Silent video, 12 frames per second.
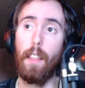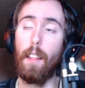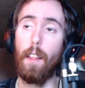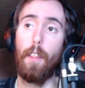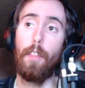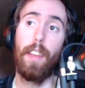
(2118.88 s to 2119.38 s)

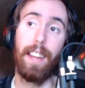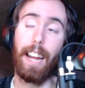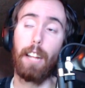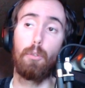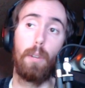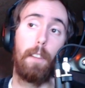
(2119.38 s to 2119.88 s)
then
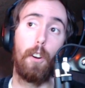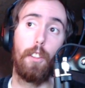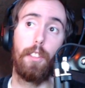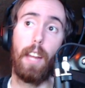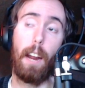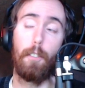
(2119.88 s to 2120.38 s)
that's when
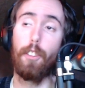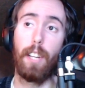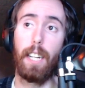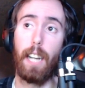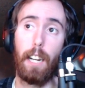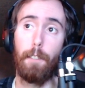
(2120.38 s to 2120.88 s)

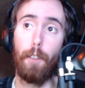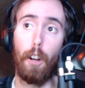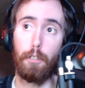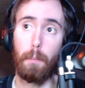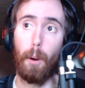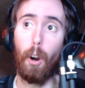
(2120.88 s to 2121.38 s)
everything kind of
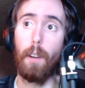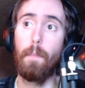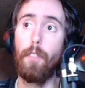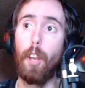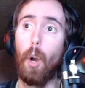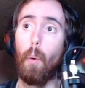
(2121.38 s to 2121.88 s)
falls apart.
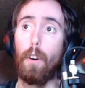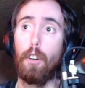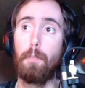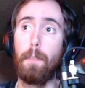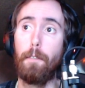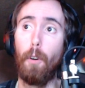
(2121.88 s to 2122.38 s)

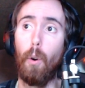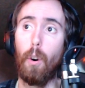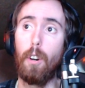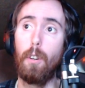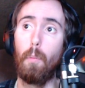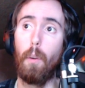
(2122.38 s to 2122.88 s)
Whereas
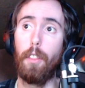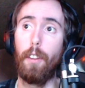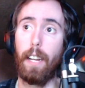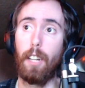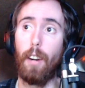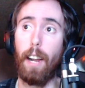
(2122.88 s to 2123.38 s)
before, with
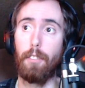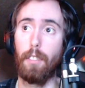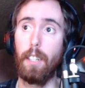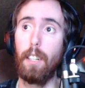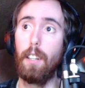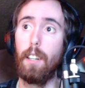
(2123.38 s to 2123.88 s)
like
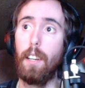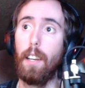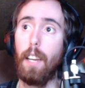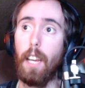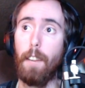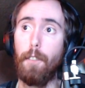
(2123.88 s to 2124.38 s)
Classic,
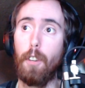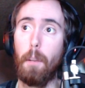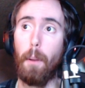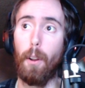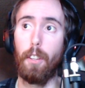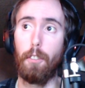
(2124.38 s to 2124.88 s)
if you
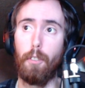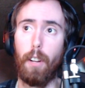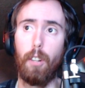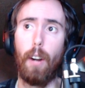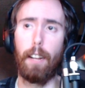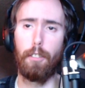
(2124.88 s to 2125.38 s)
compare this to
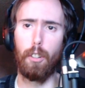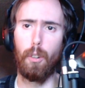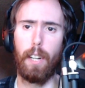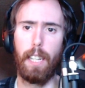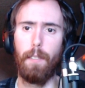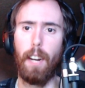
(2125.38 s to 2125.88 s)
like Classic or
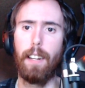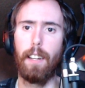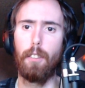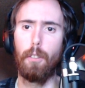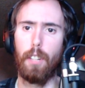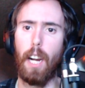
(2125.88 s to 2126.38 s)
like even any
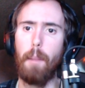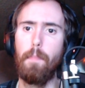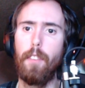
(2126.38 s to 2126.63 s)
other time,